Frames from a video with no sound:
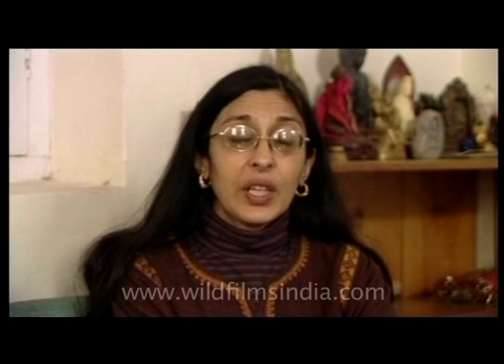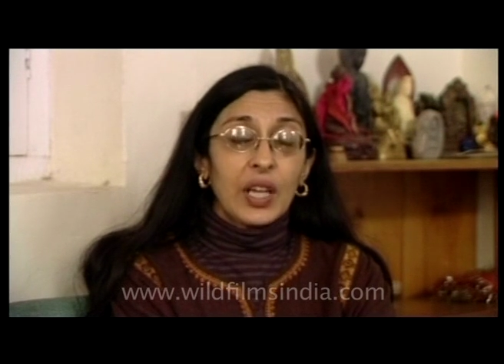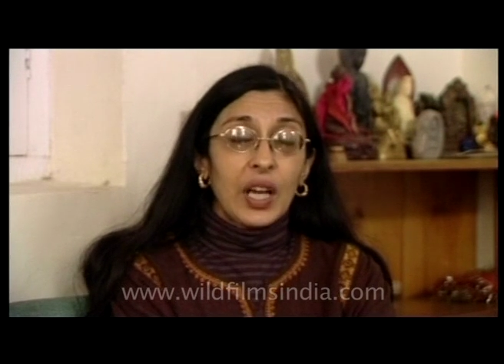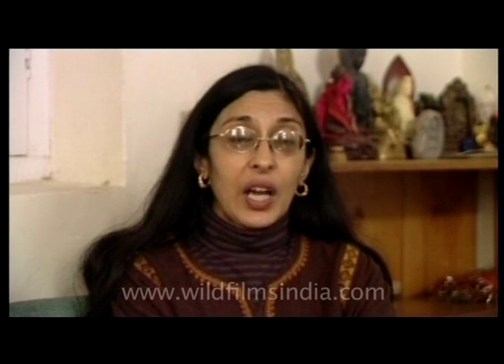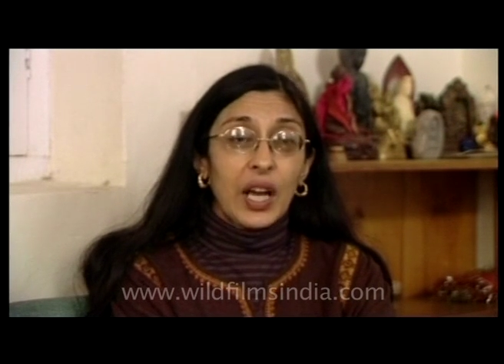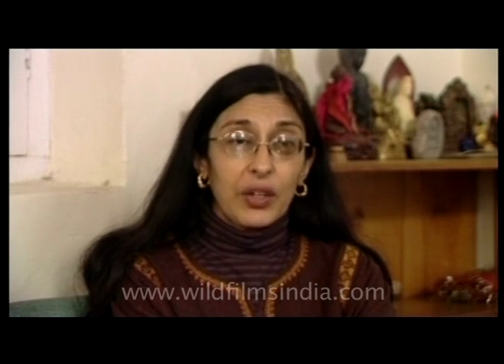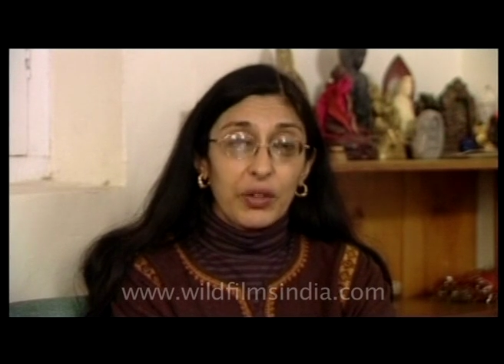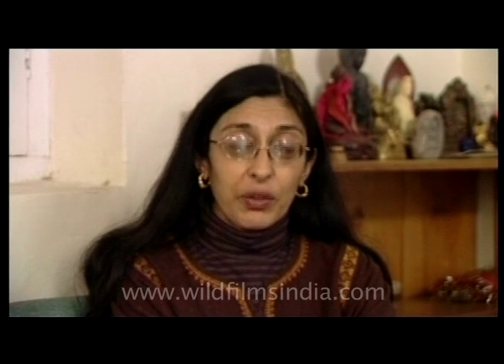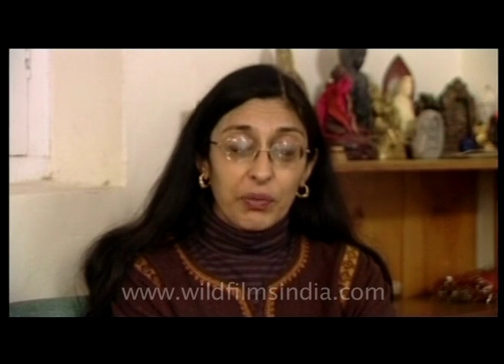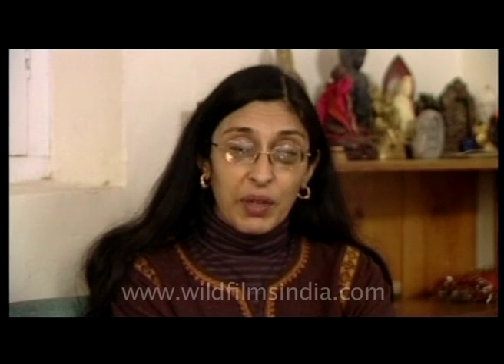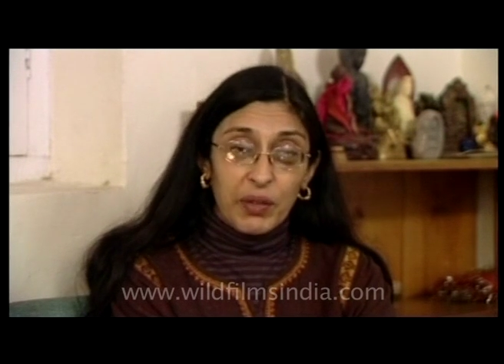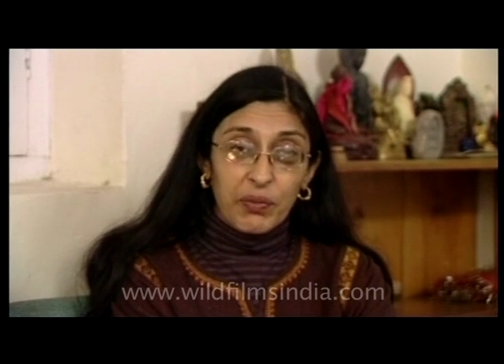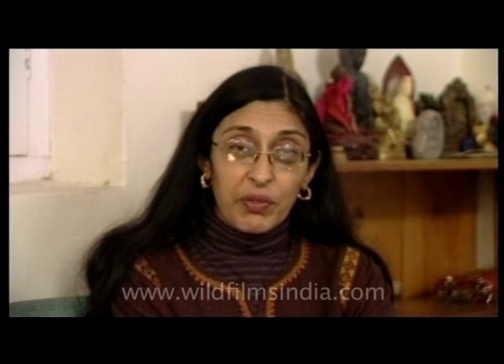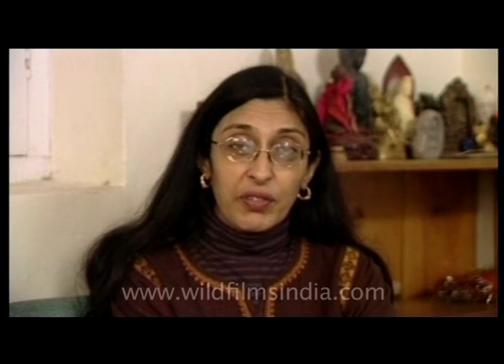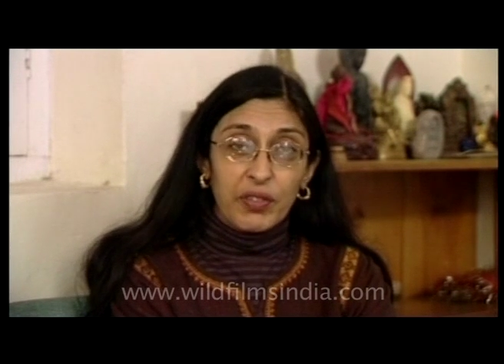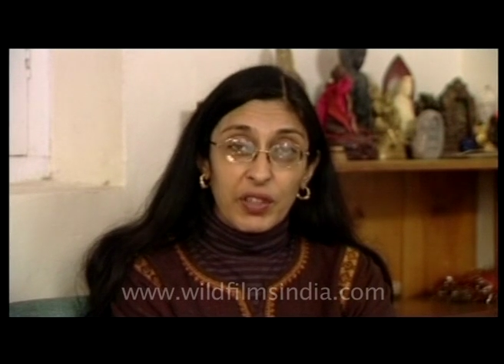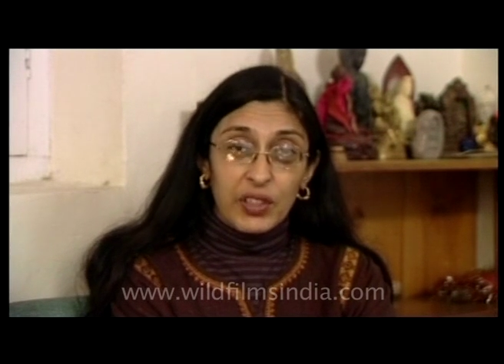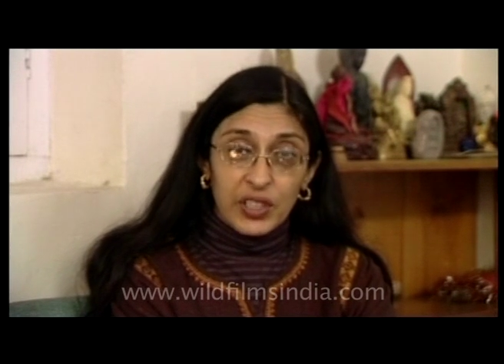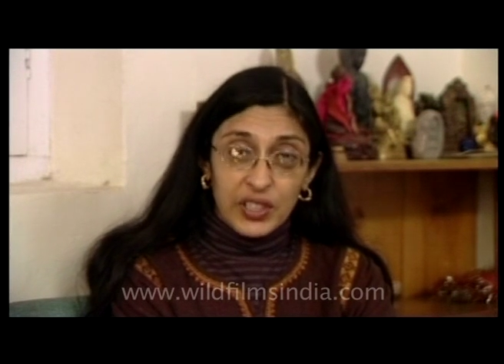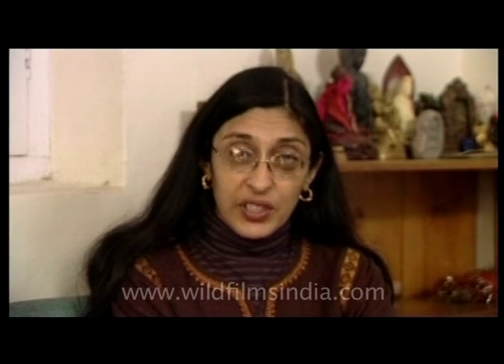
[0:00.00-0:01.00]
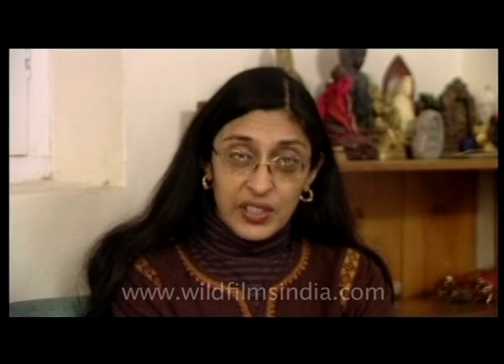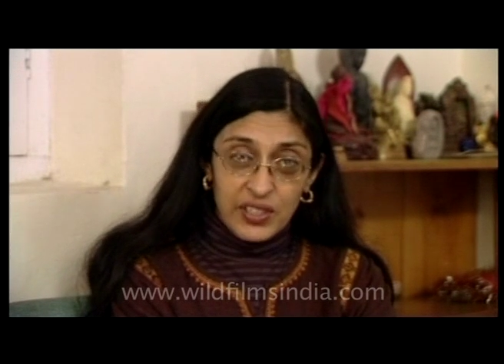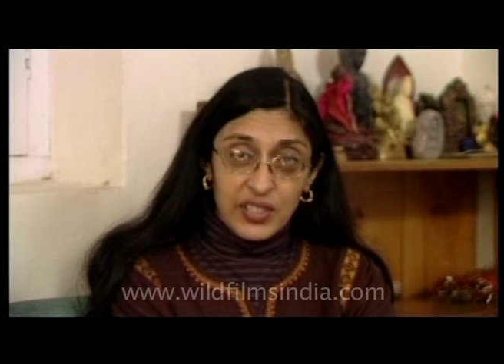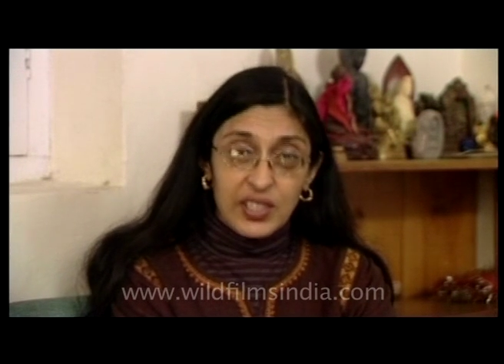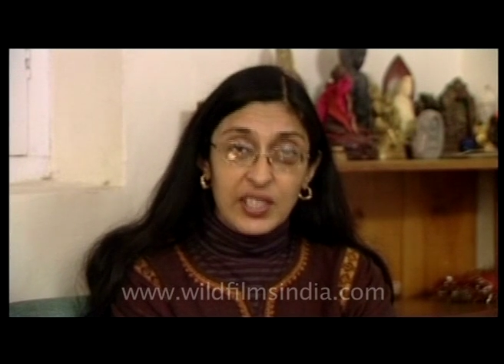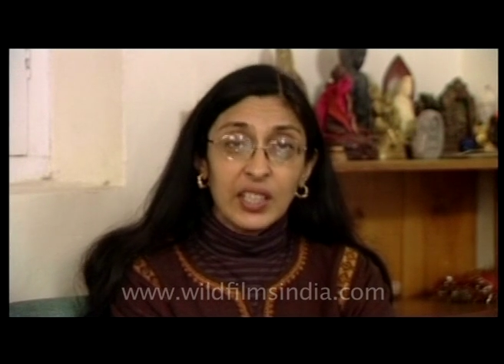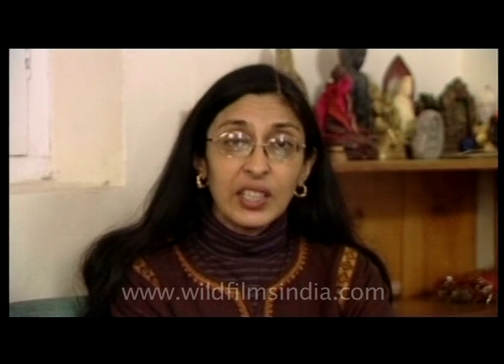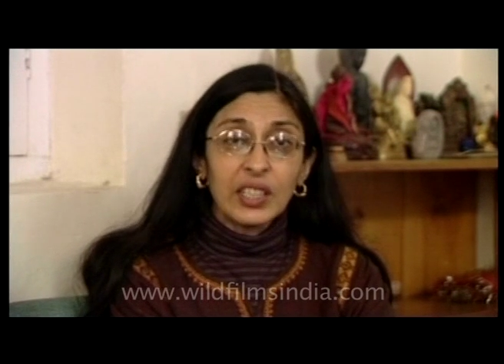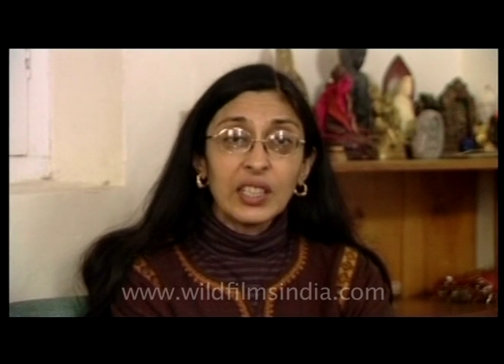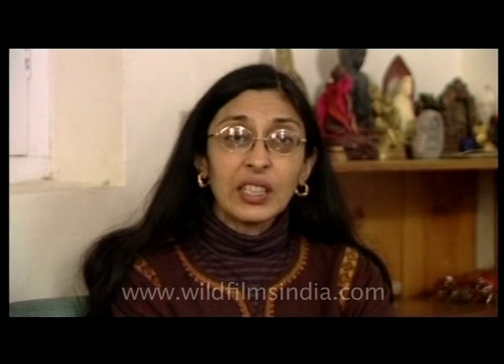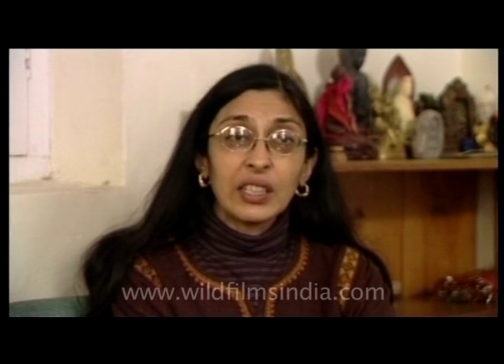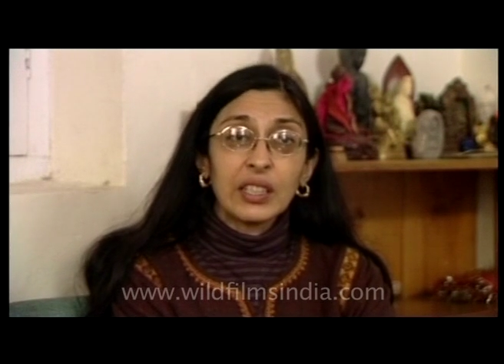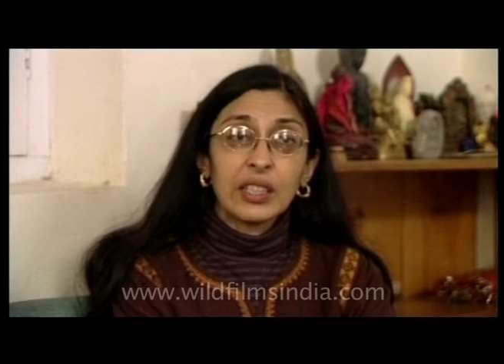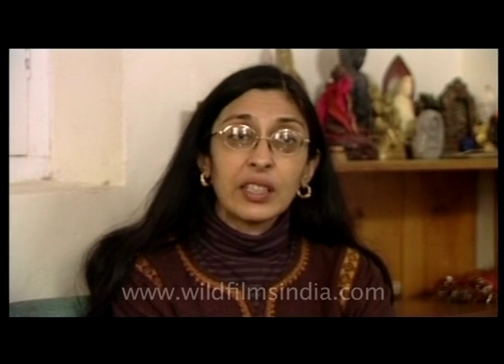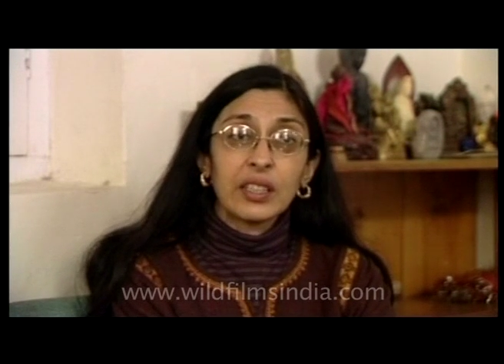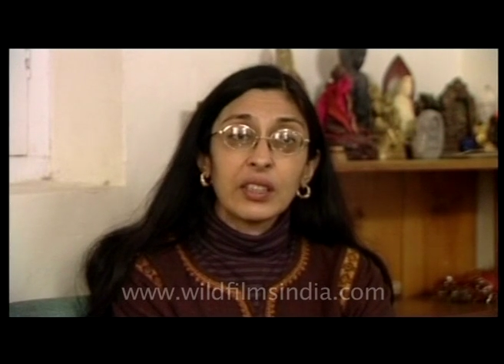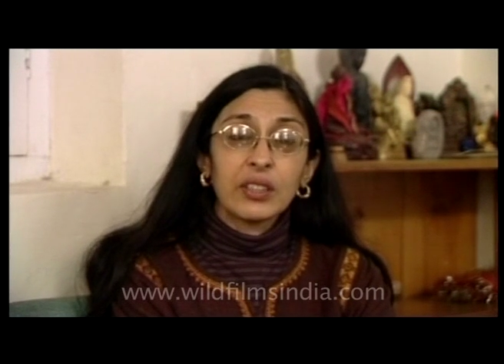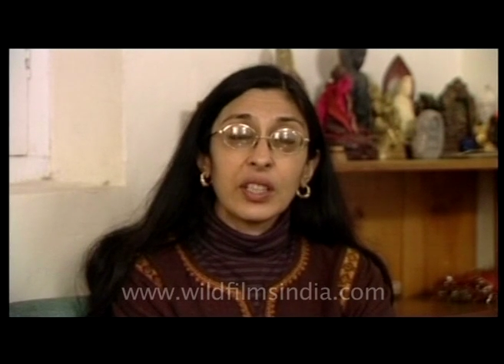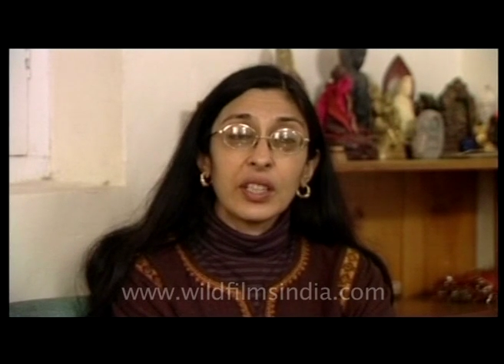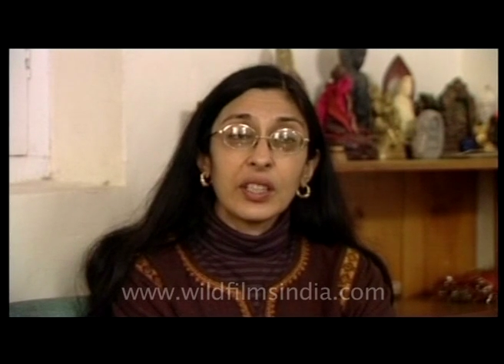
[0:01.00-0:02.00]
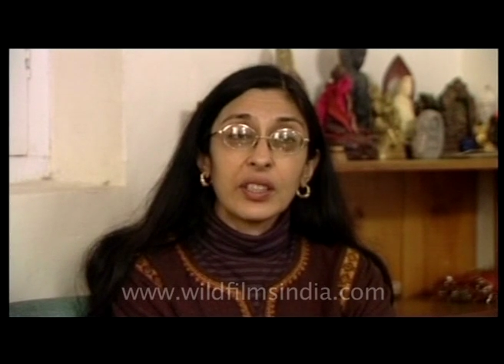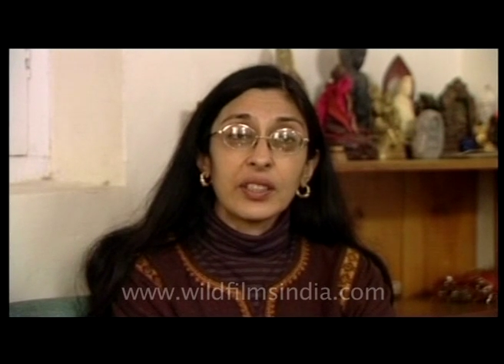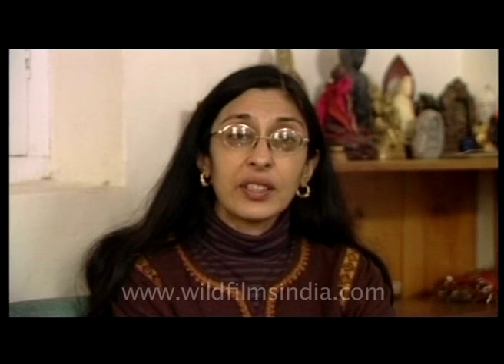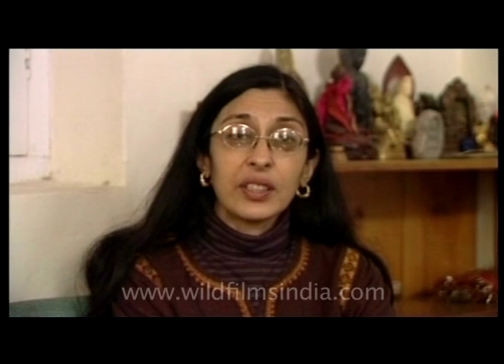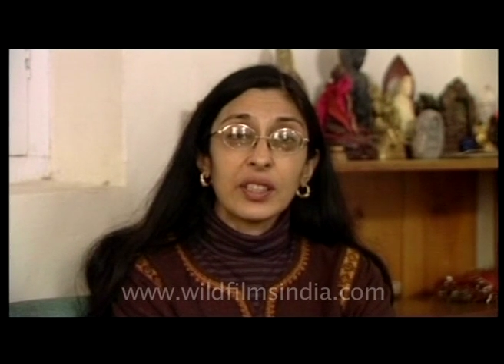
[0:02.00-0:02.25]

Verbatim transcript: I remember very distinctly that.